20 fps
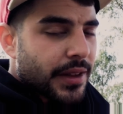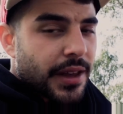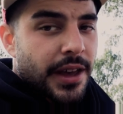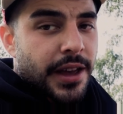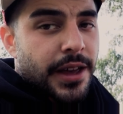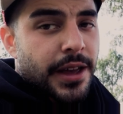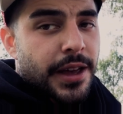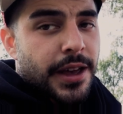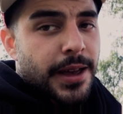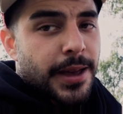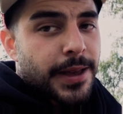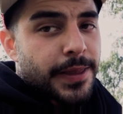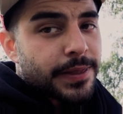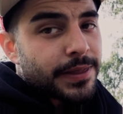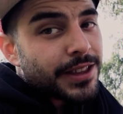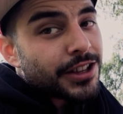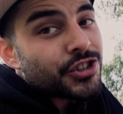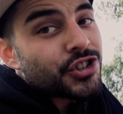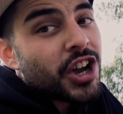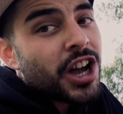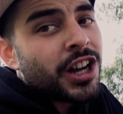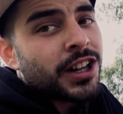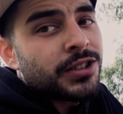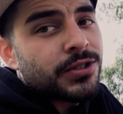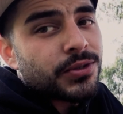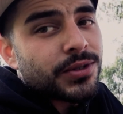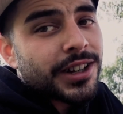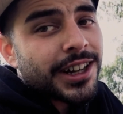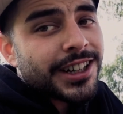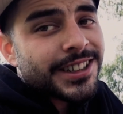and the
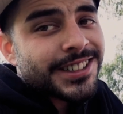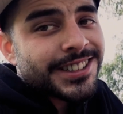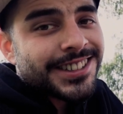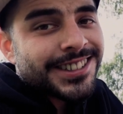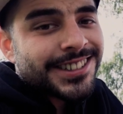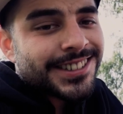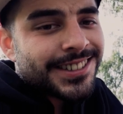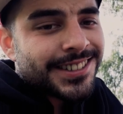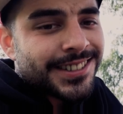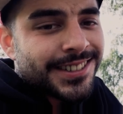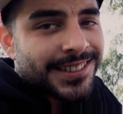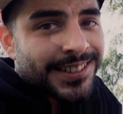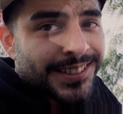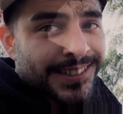jachnun, guys.